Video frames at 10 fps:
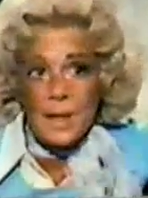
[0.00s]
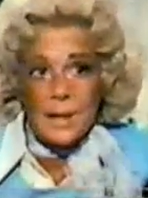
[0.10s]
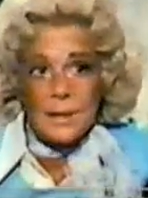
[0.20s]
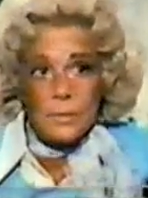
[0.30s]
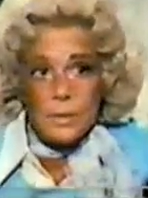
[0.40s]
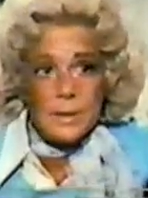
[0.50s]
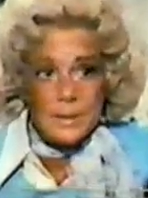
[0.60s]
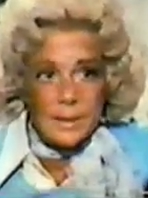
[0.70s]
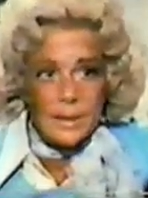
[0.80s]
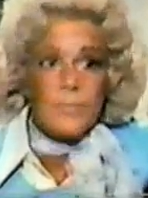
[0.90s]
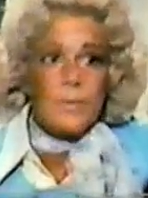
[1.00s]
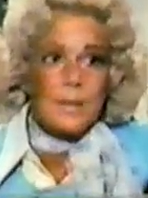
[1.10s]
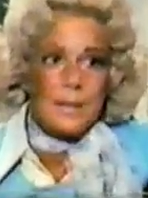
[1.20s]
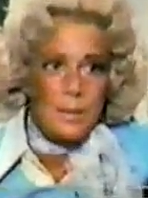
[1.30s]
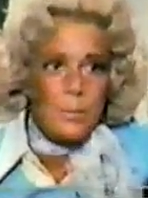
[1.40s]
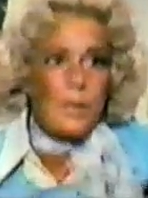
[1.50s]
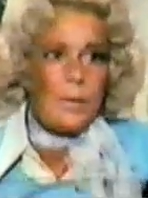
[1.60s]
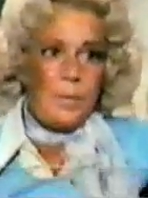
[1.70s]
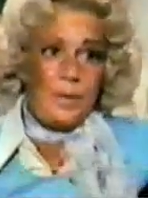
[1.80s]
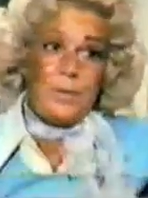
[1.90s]
I couldn't deliver. Like he wanted to be
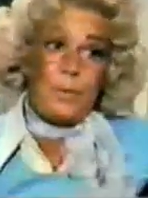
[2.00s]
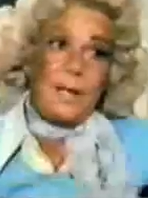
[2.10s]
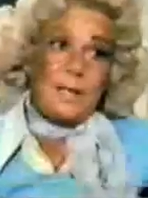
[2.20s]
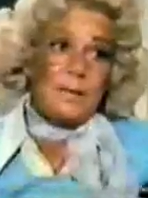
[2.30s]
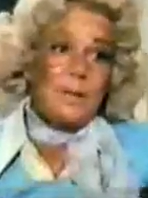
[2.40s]
a director,